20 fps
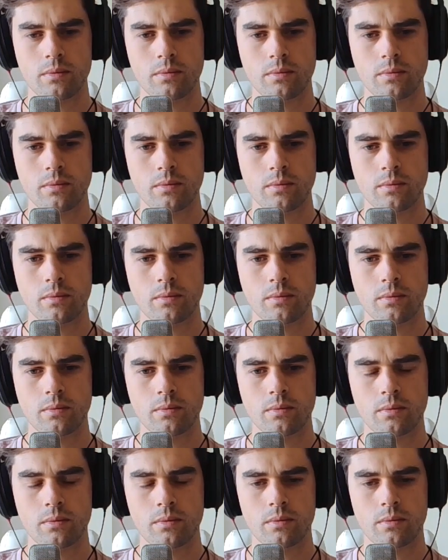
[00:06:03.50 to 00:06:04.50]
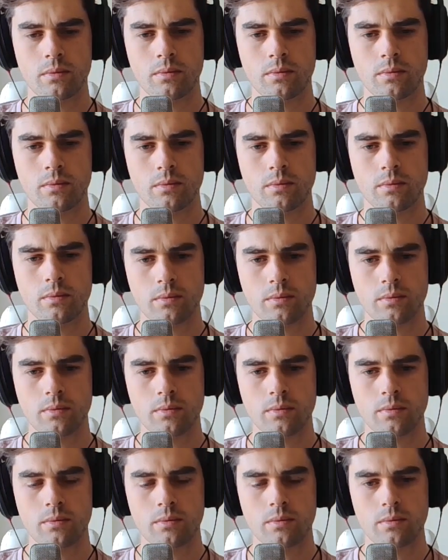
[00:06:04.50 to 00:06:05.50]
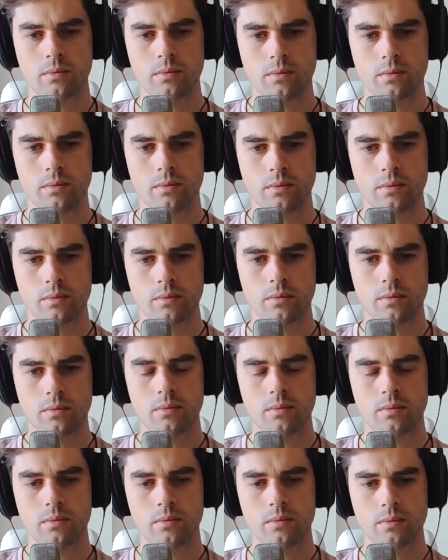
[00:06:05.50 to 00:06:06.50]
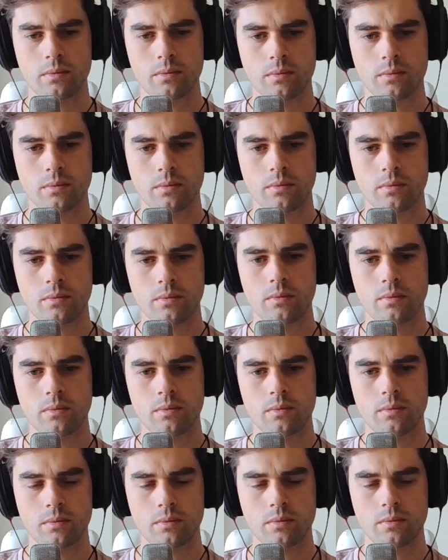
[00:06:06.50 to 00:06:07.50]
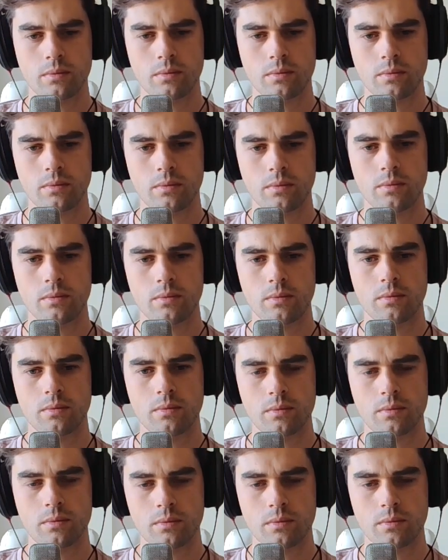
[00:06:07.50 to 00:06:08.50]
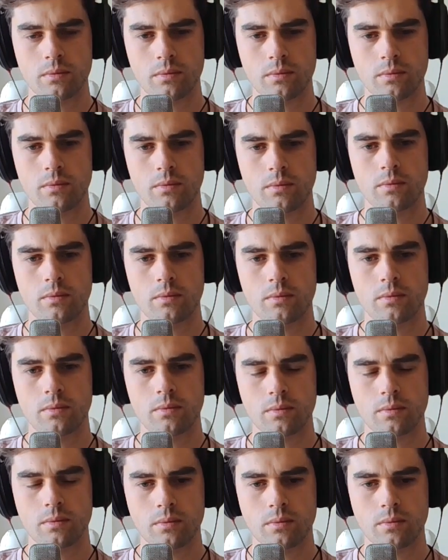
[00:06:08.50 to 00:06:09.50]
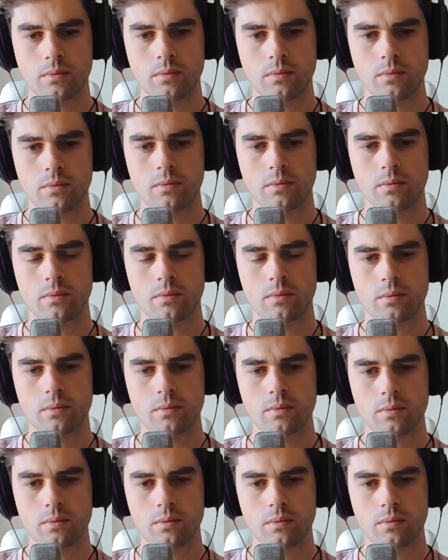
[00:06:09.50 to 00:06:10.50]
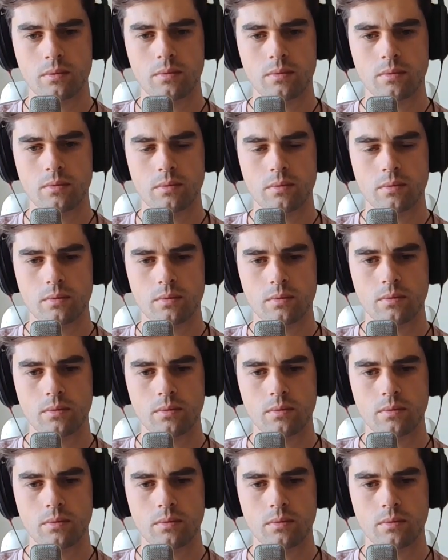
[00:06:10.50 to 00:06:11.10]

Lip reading: This person isn't speaking.